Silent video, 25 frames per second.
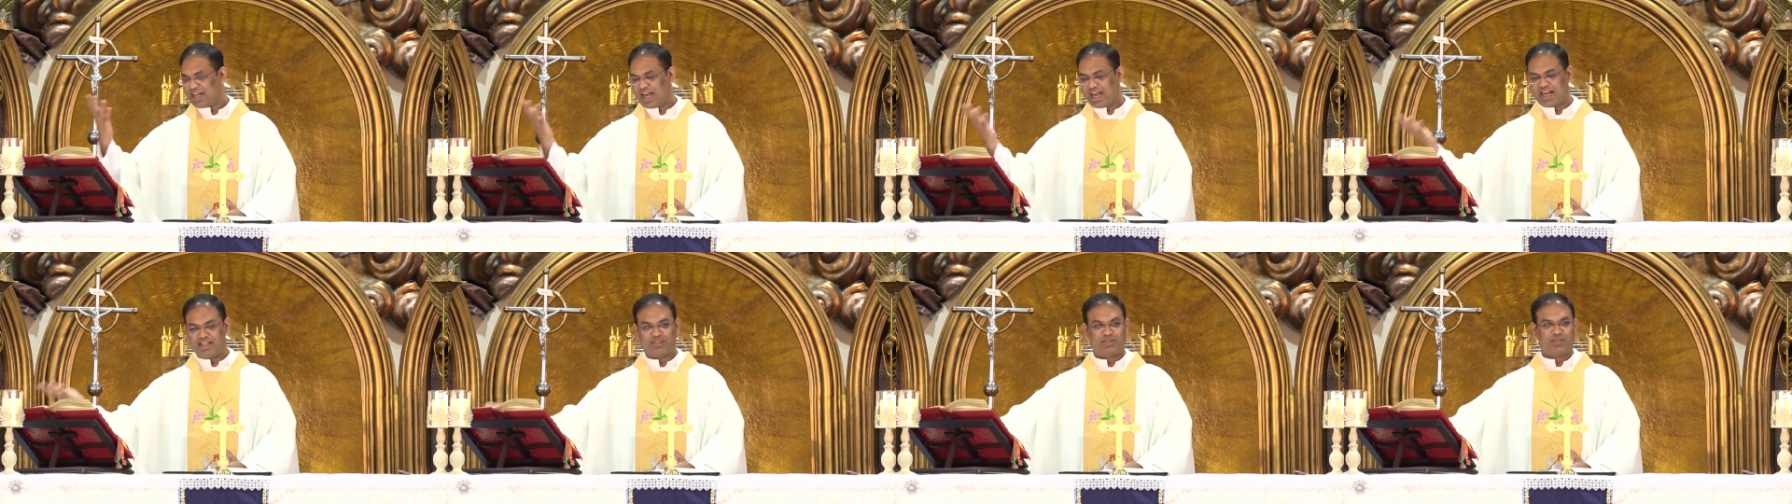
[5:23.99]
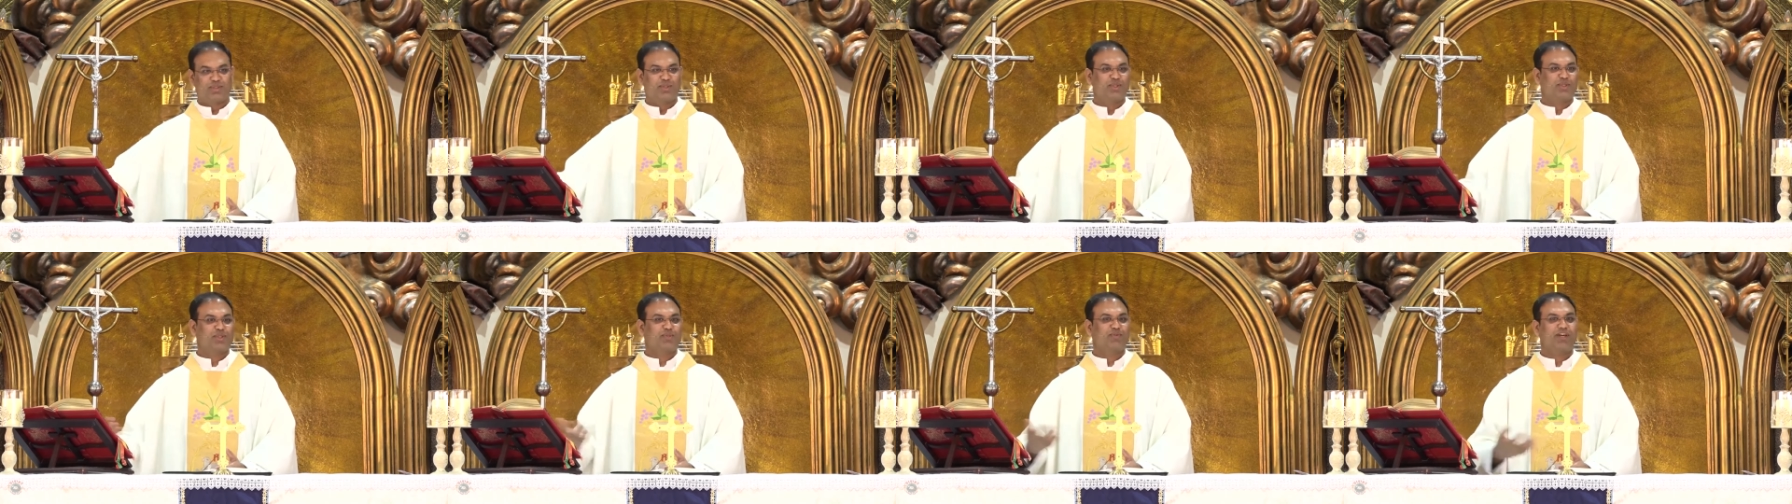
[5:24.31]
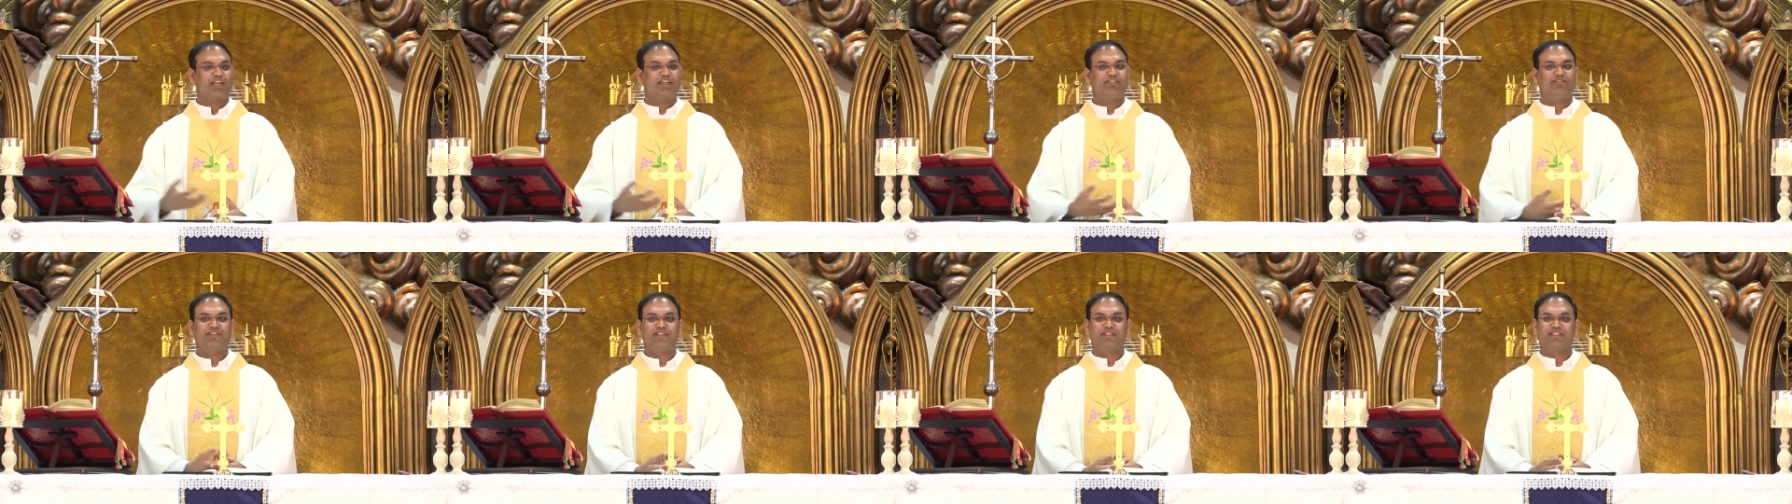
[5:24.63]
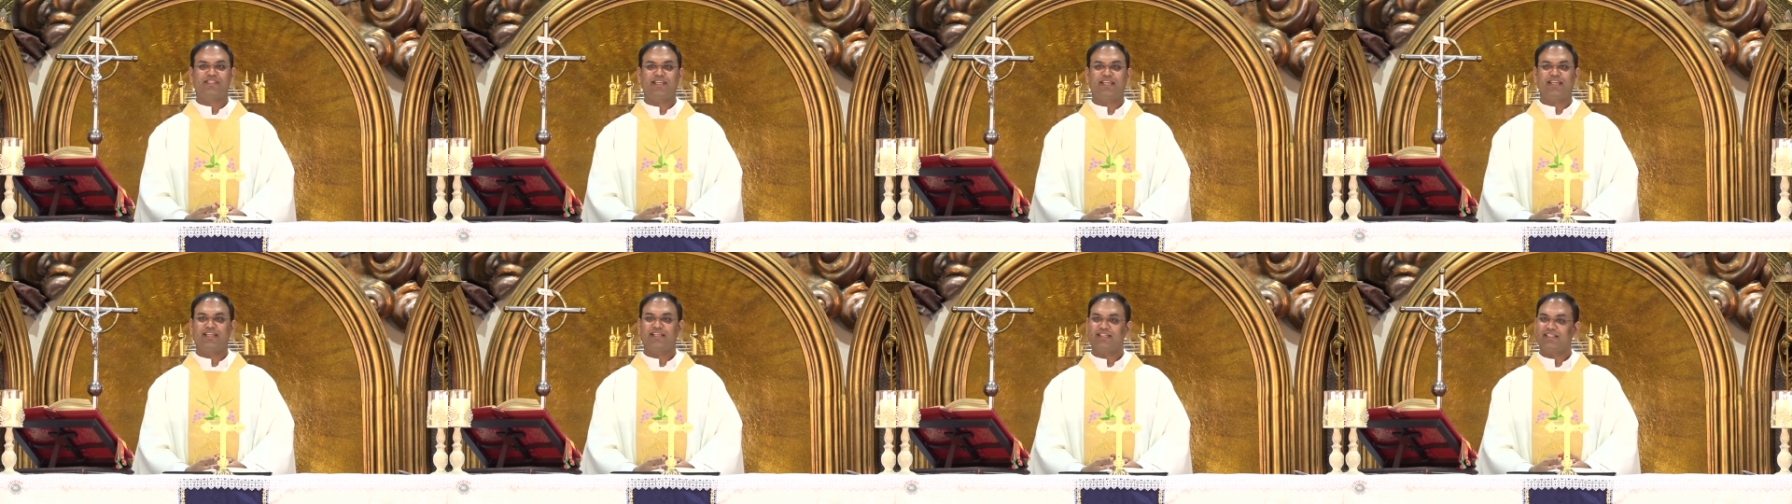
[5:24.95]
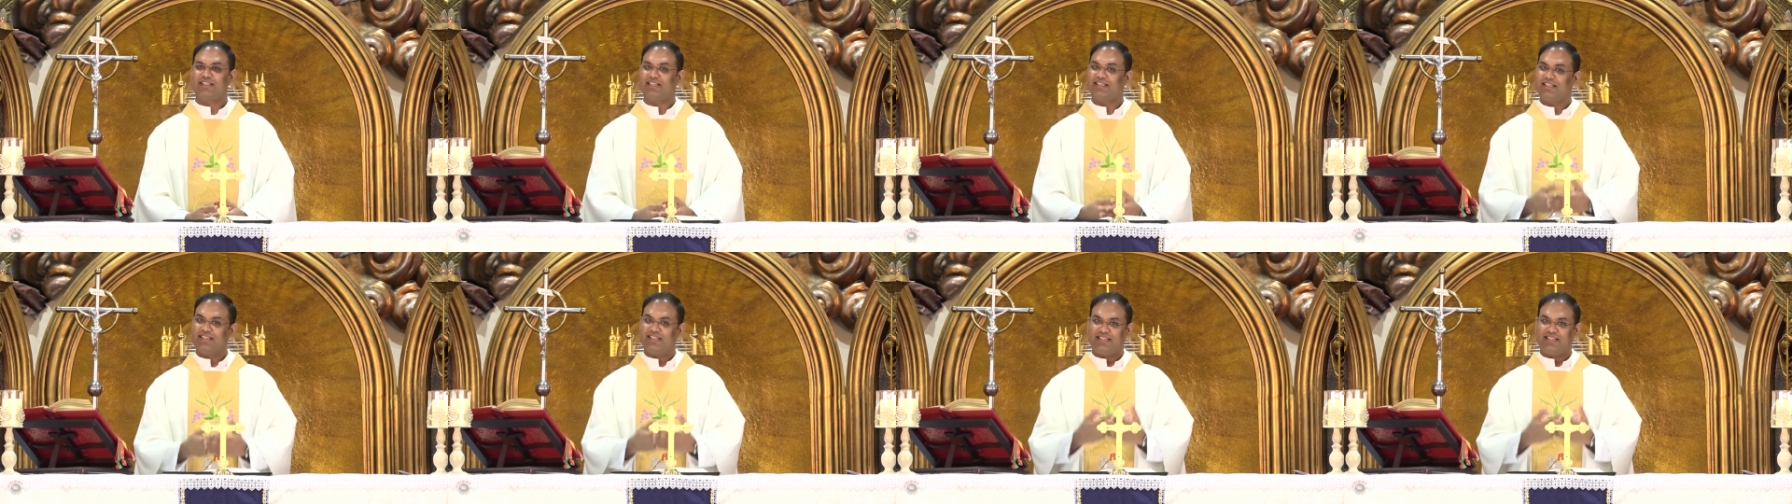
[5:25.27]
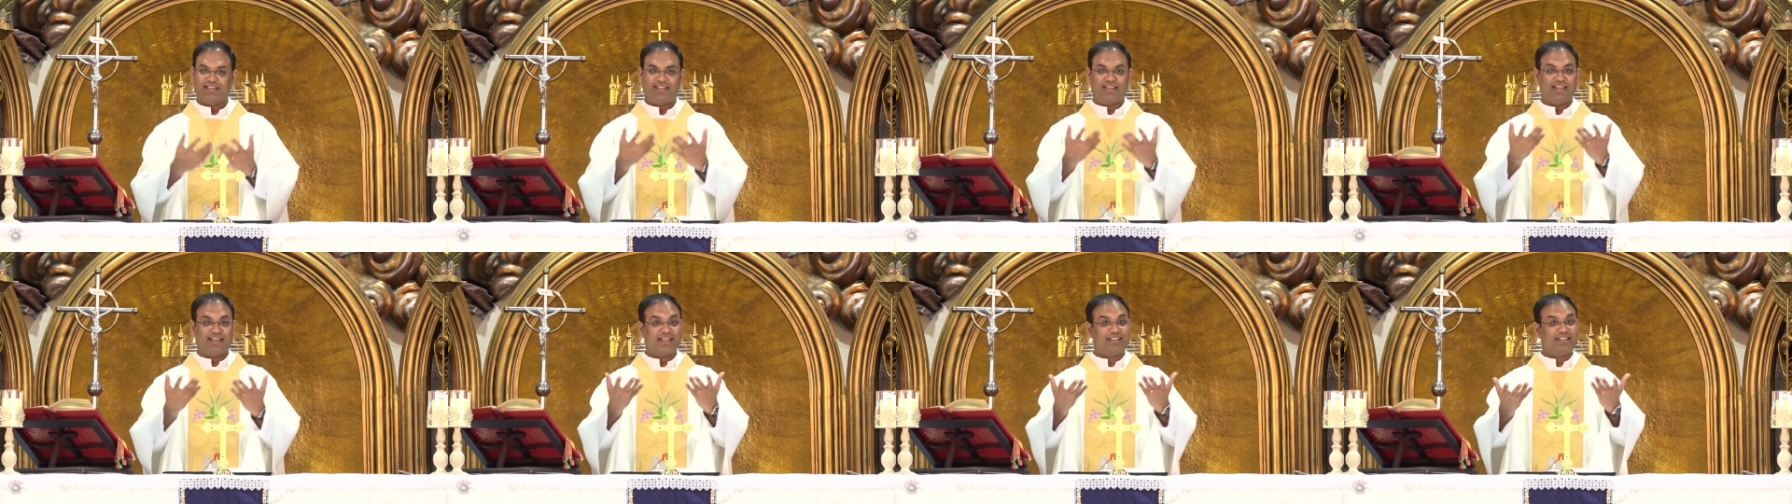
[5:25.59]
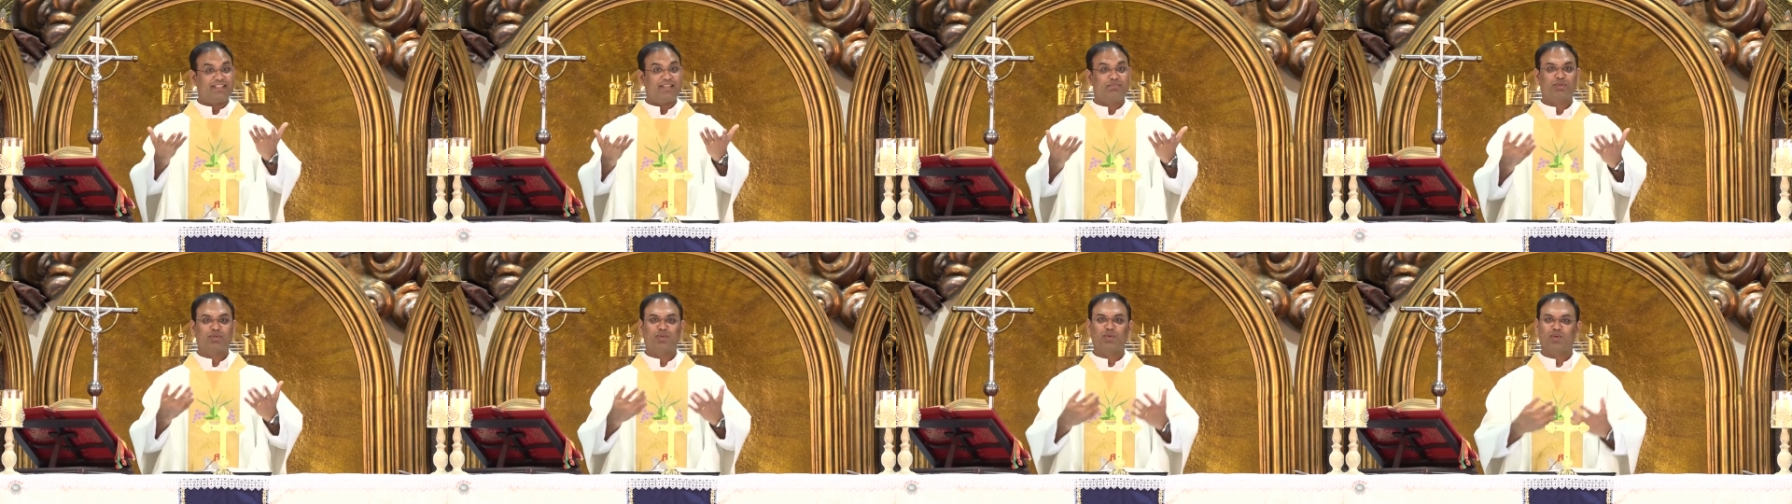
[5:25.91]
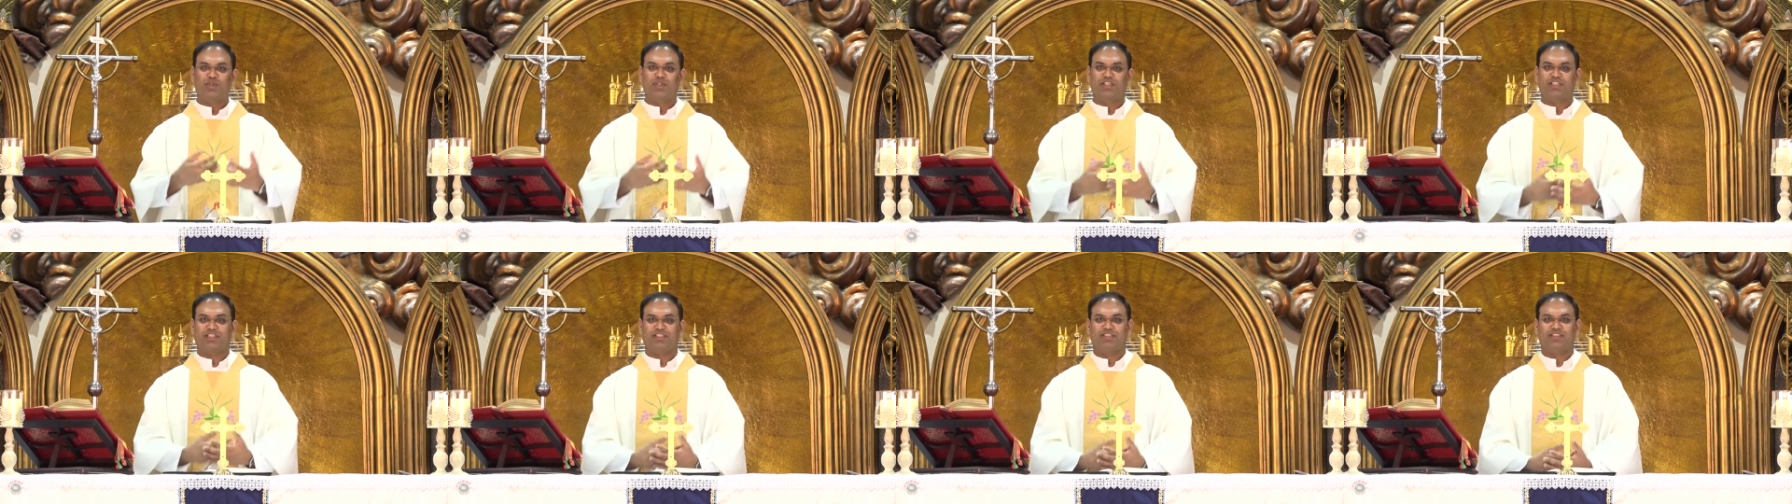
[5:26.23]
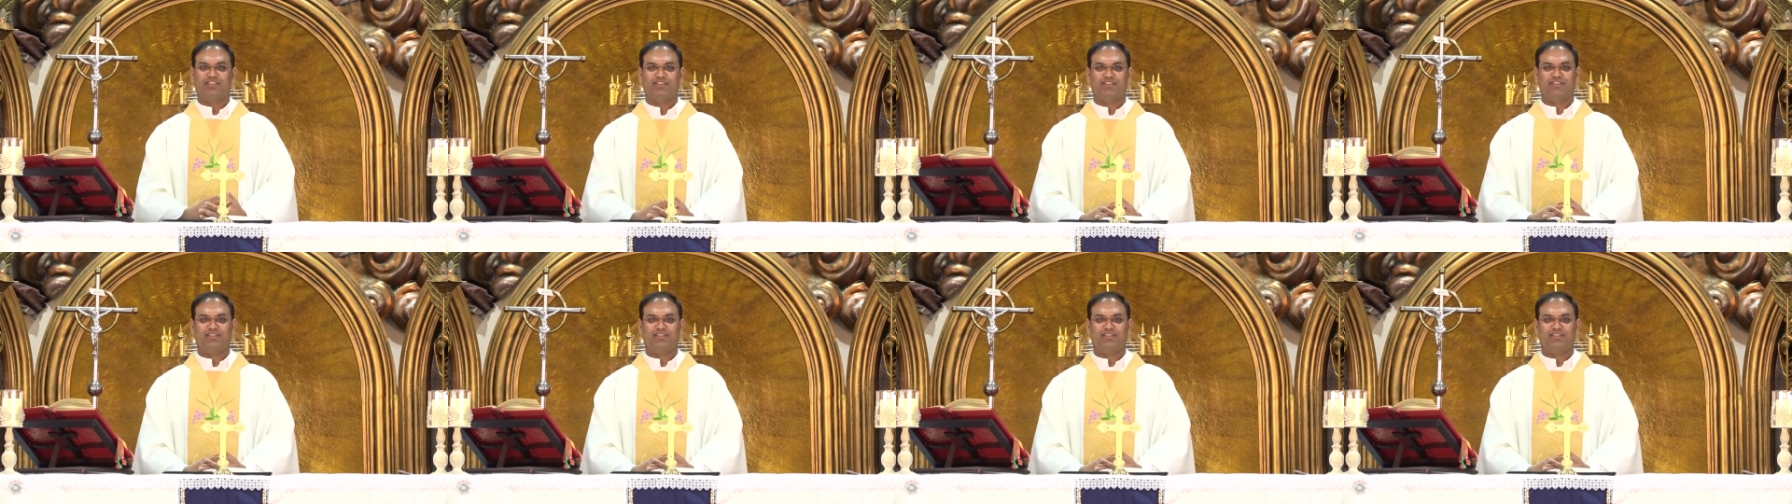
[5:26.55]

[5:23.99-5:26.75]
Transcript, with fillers: Andrew's wife is there, let them cook.